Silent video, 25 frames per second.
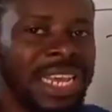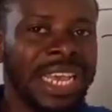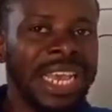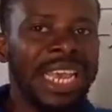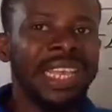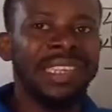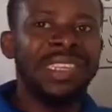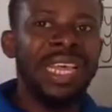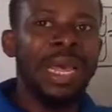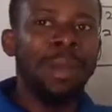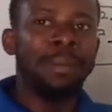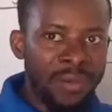
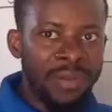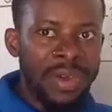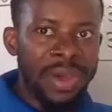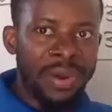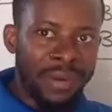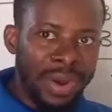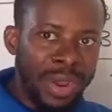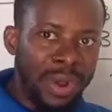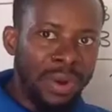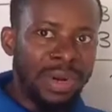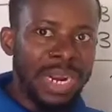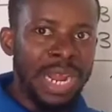is of a
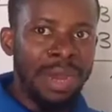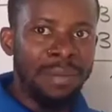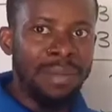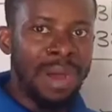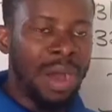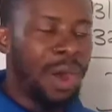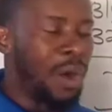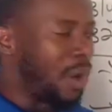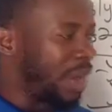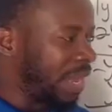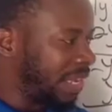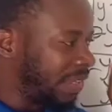real
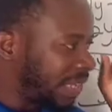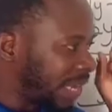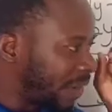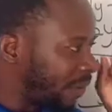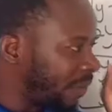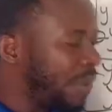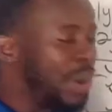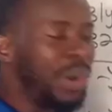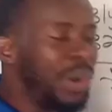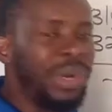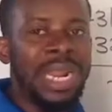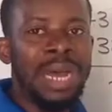number, or is a
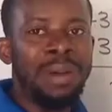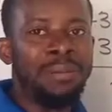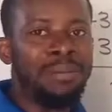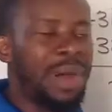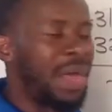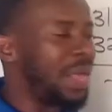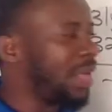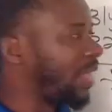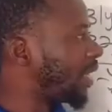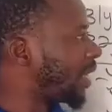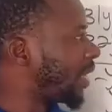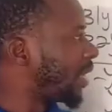real
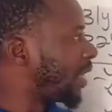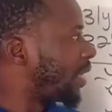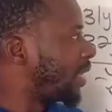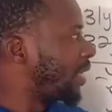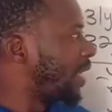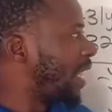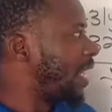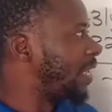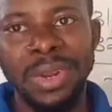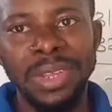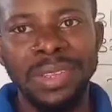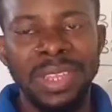number.
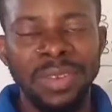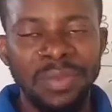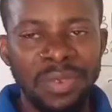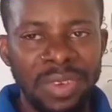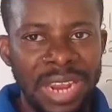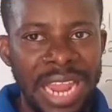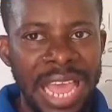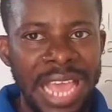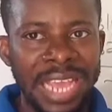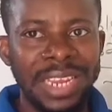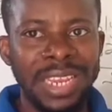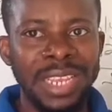If you
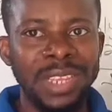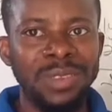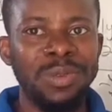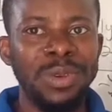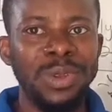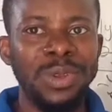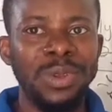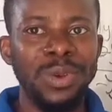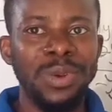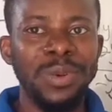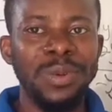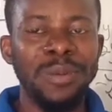like this
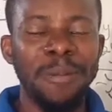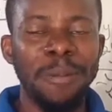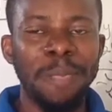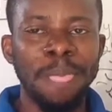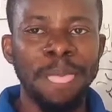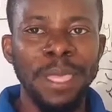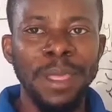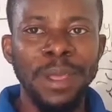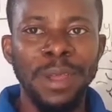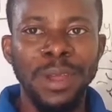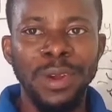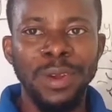video,
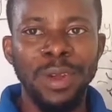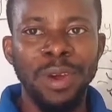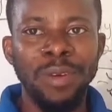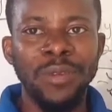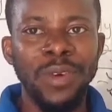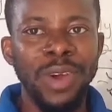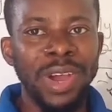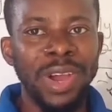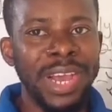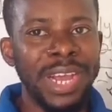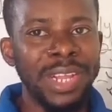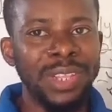don't
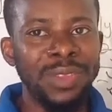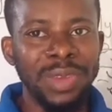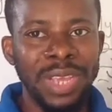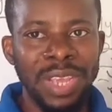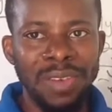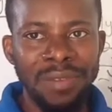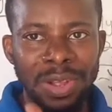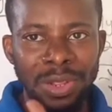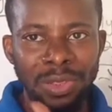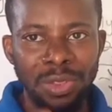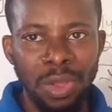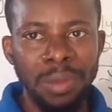forget to
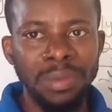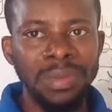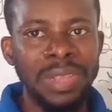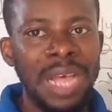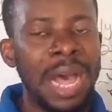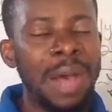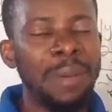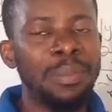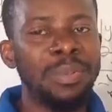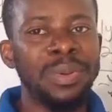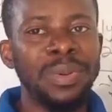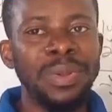give a thumbs
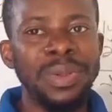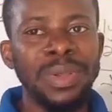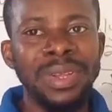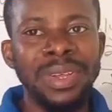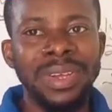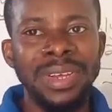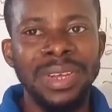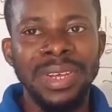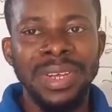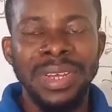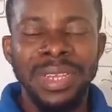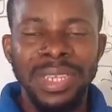up.
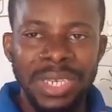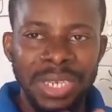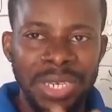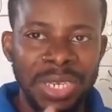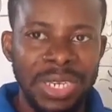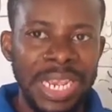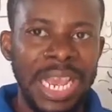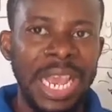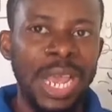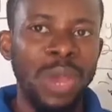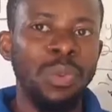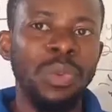
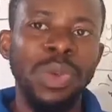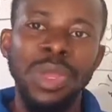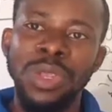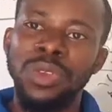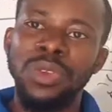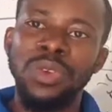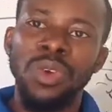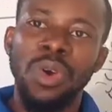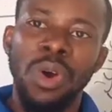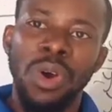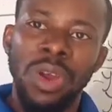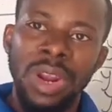Share
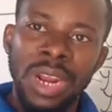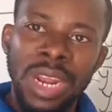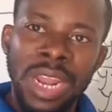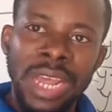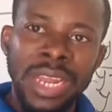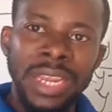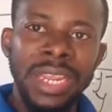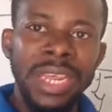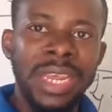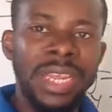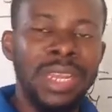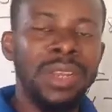with your
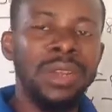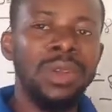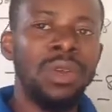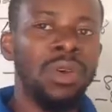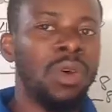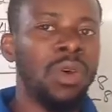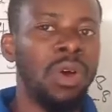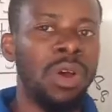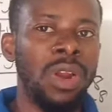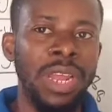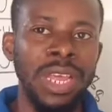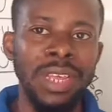learning
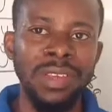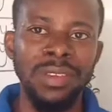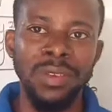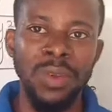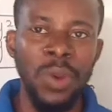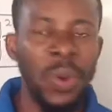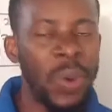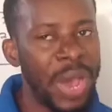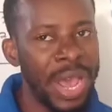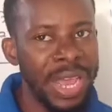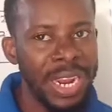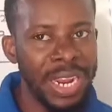colleagues
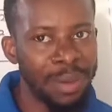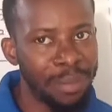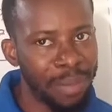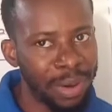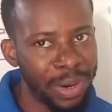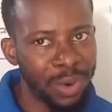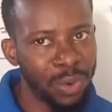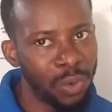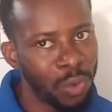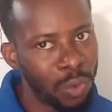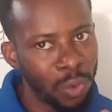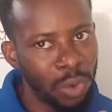or
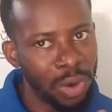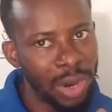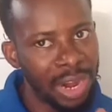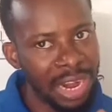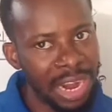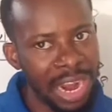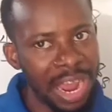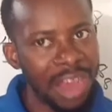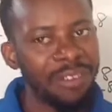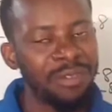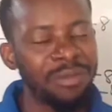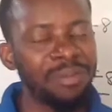anybody who
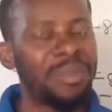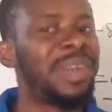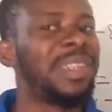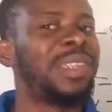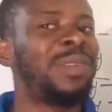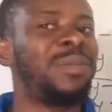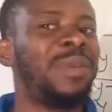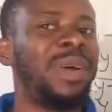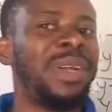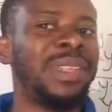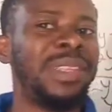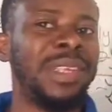loves
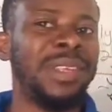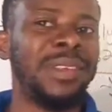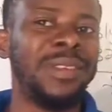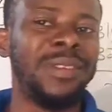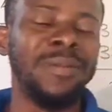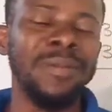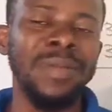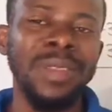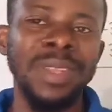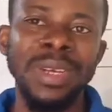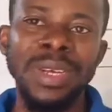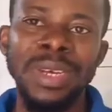
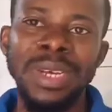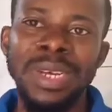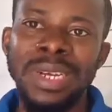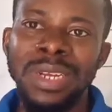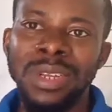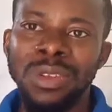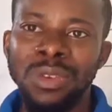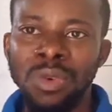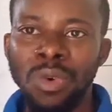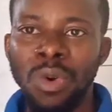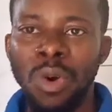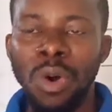mathematics
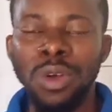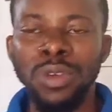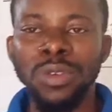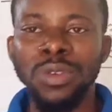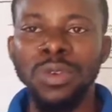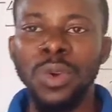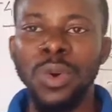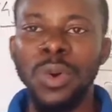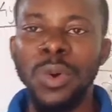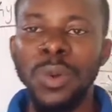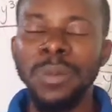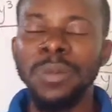to
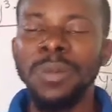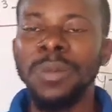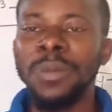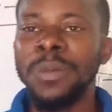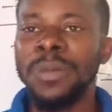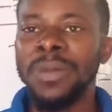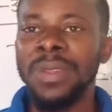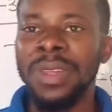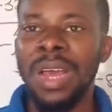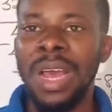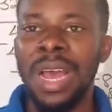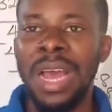also
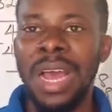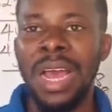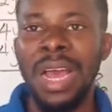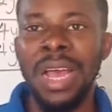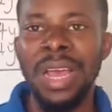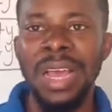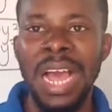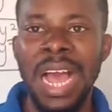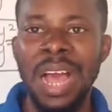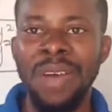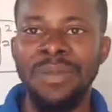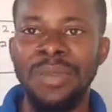
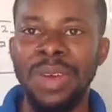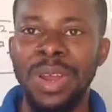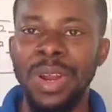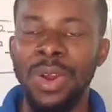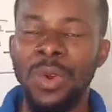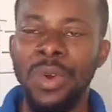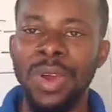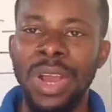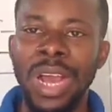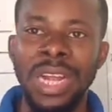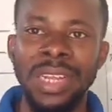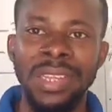have a
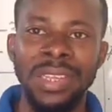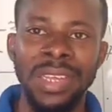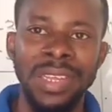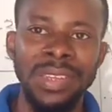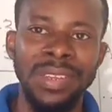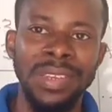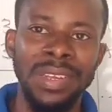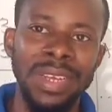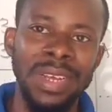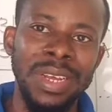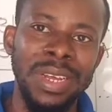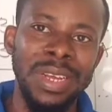look at
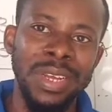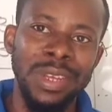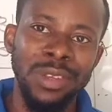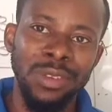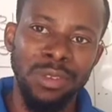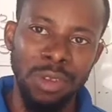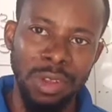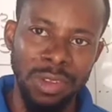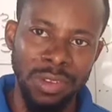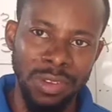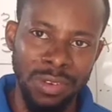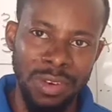it.
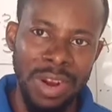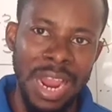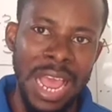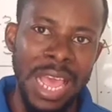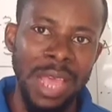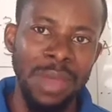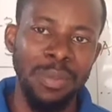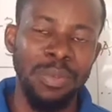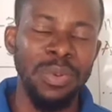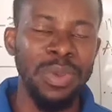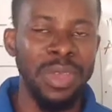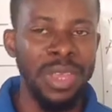
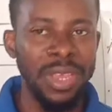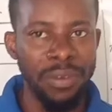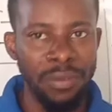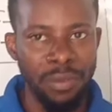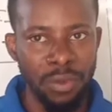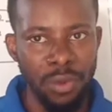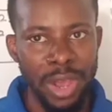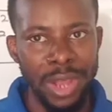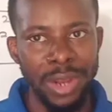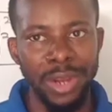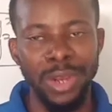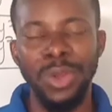Subscribe
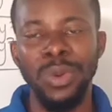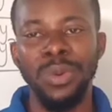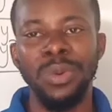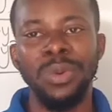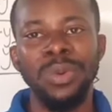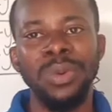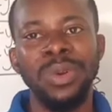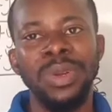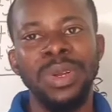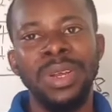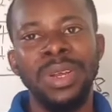if you are new.